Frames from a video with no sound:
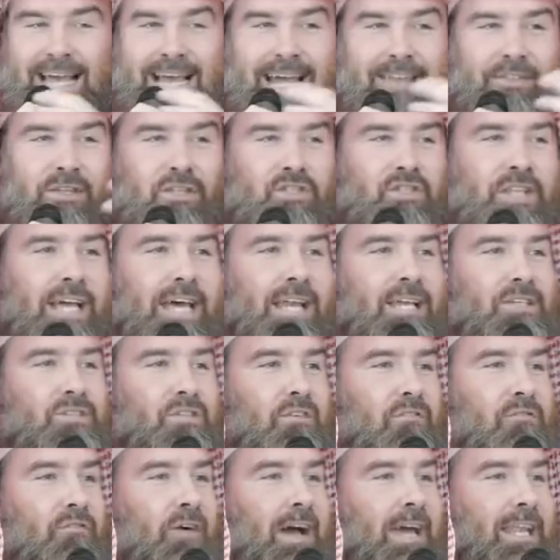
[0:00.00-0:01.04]
and the
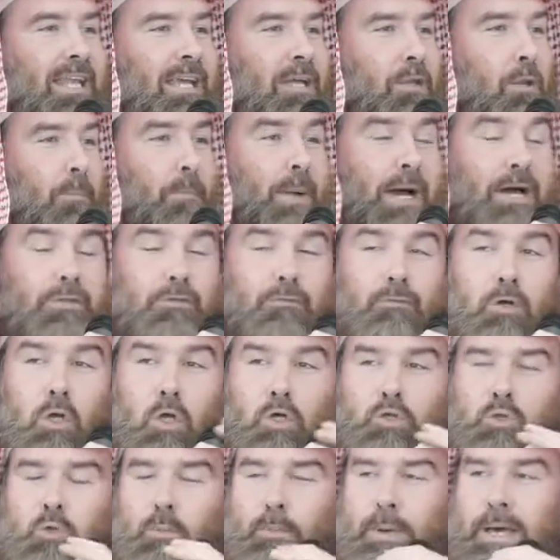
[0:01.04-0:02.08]
status of fighting in the path of
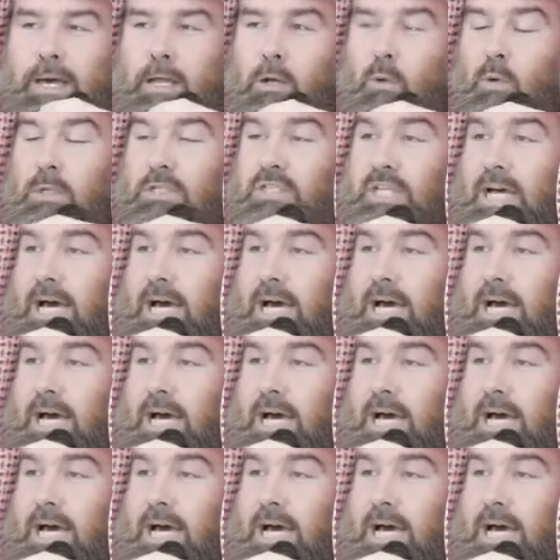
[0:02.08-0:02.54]
Allah subhanahu wa